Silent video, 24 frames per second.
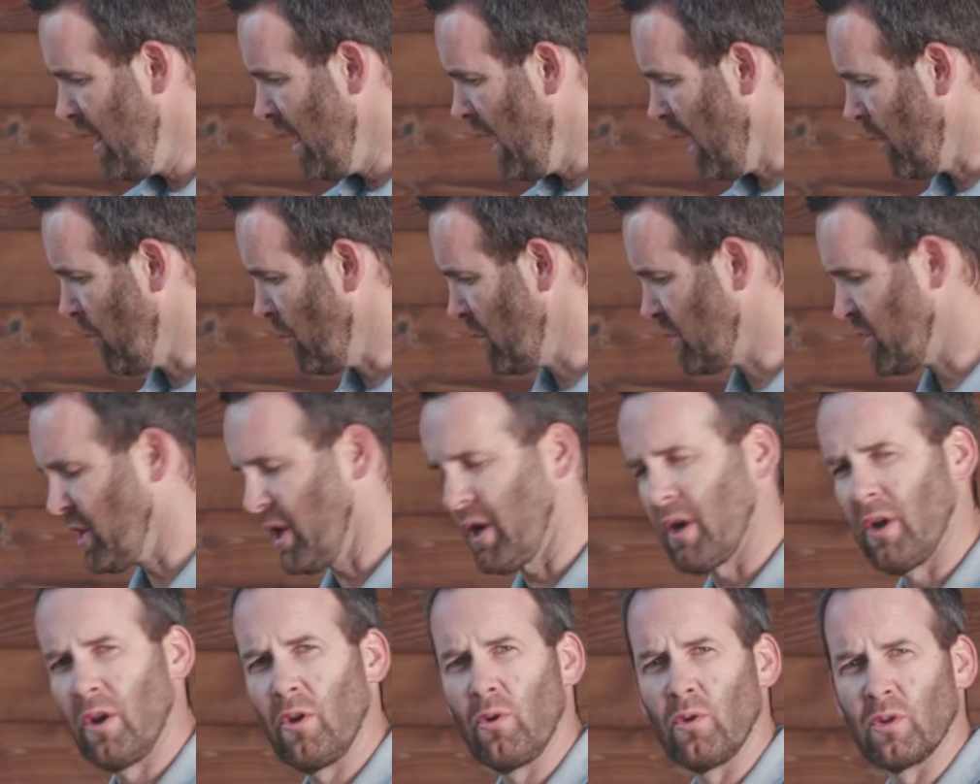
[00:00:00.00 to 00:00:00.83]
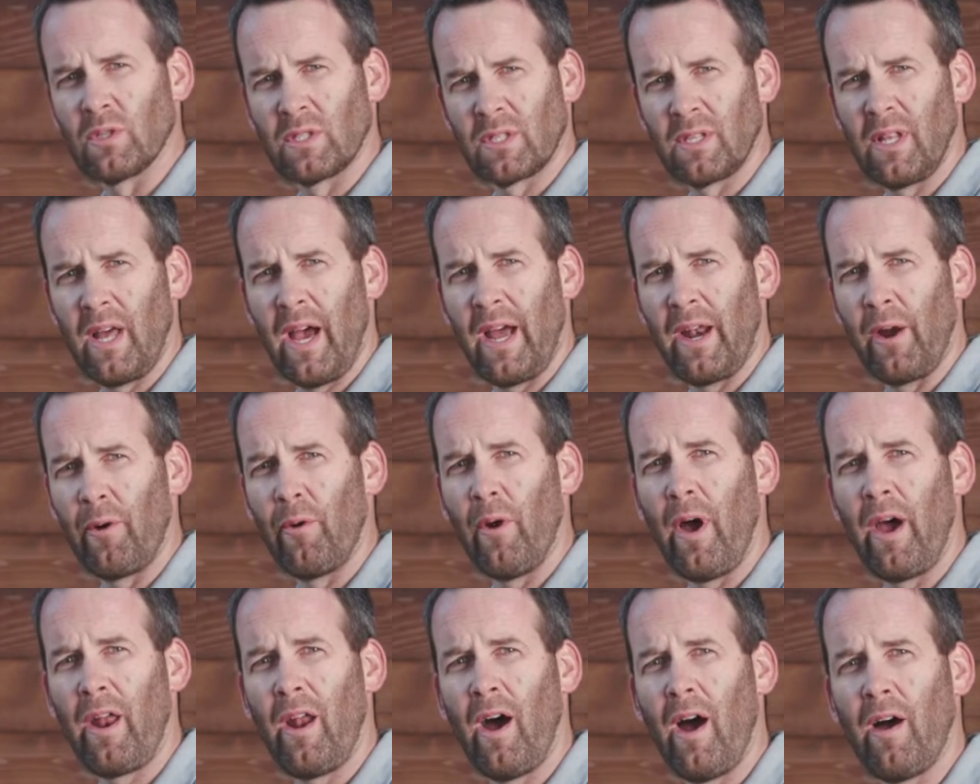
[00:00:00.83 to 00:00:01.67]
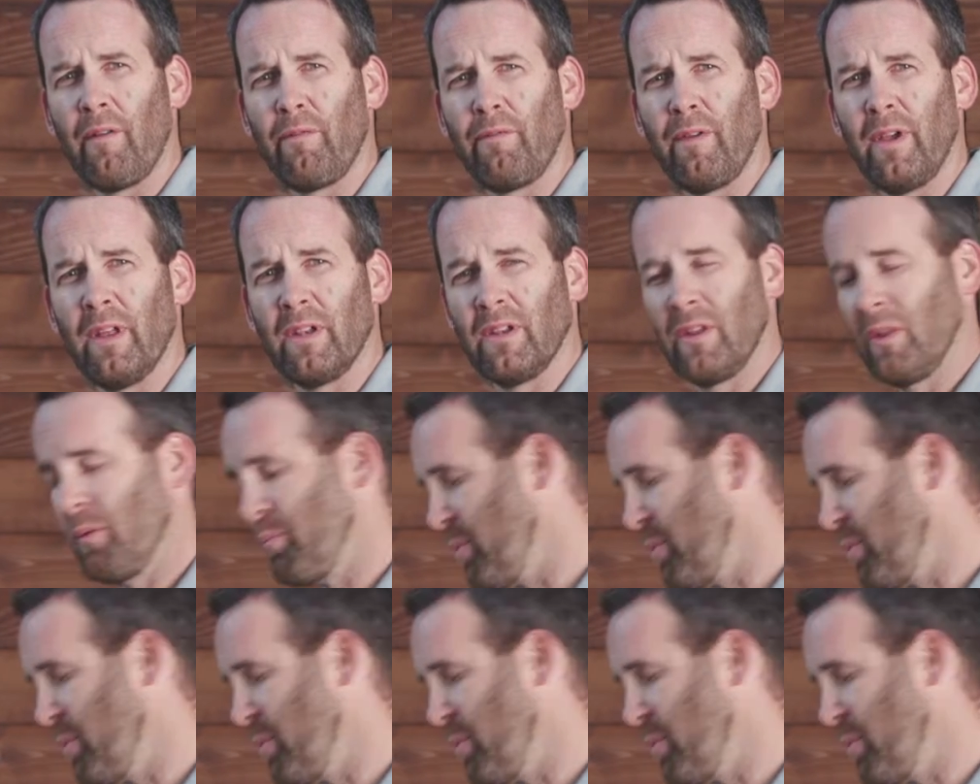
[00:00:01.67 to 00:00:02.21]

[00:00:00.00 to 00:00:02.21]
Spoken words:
And what you're going to do is slide it right off into